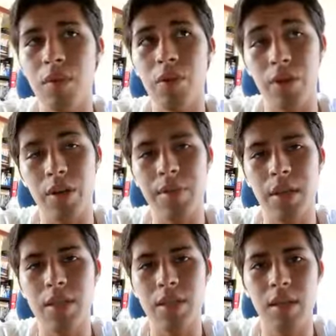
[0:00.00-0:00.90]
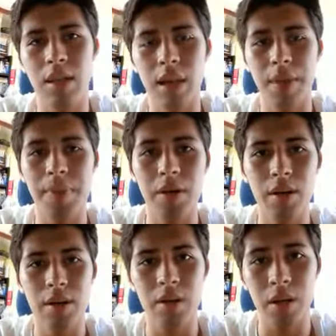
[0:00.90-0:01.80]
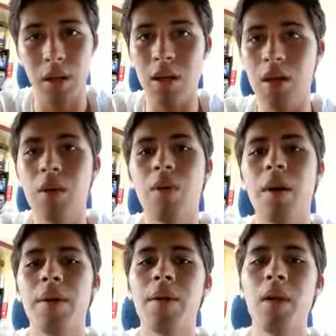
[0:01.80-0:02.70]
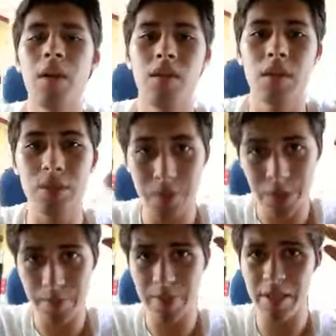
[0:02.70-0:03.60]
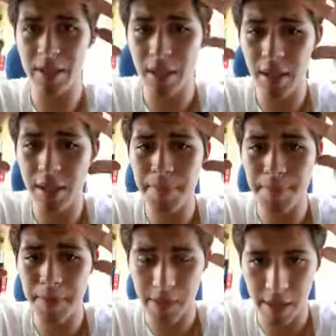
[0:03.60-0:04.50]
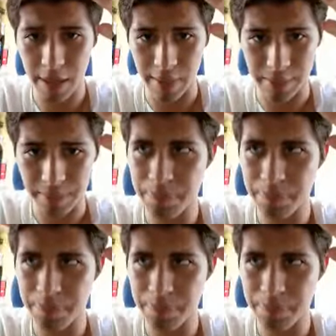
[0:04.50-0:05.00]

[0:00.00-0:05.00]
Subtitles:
or events that happened on the Cold War. There were basically 10.